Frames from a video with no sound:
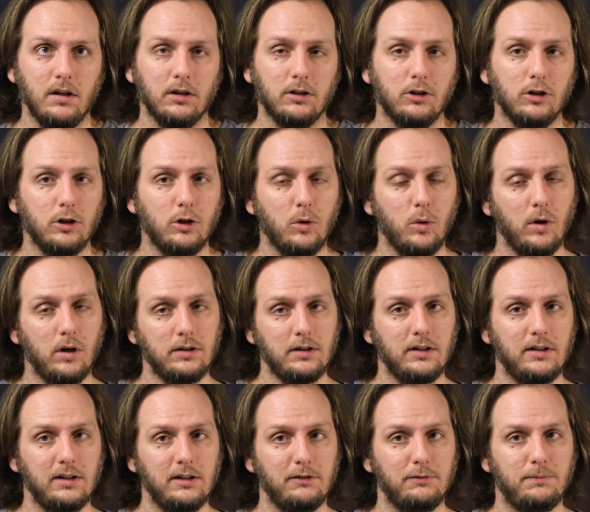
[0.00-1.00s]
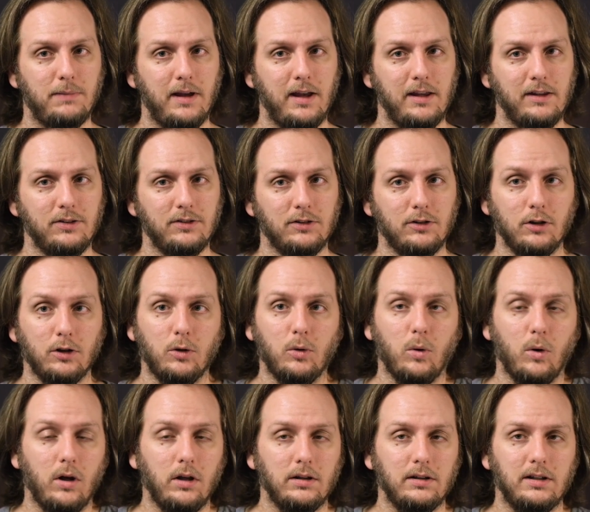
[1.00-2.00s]
good quantity of bass, good
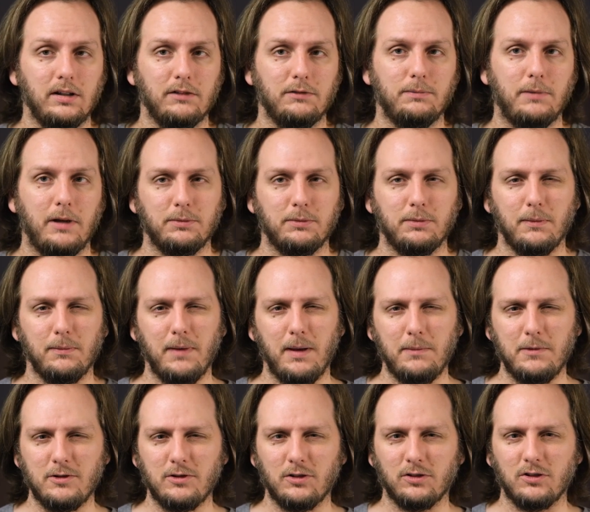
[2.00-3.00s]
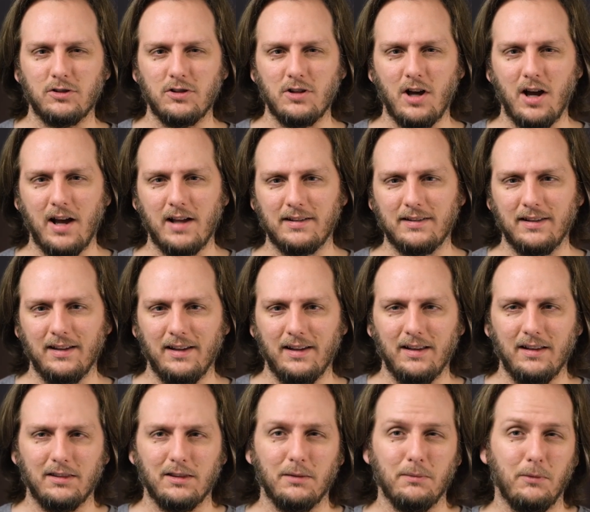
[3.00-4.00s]
quality of but maybe just not
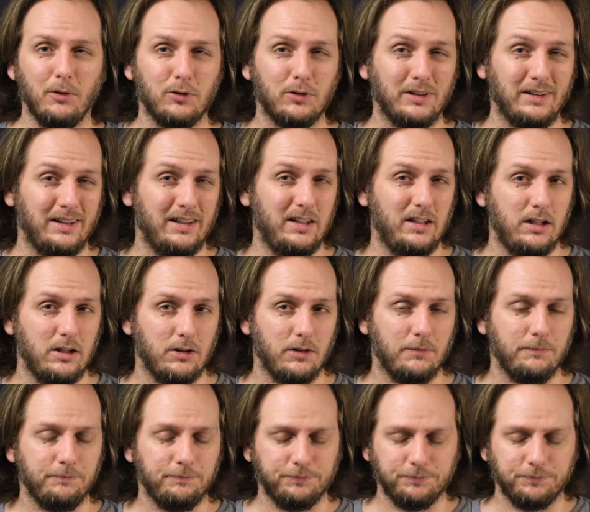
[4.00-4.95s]
the most linear.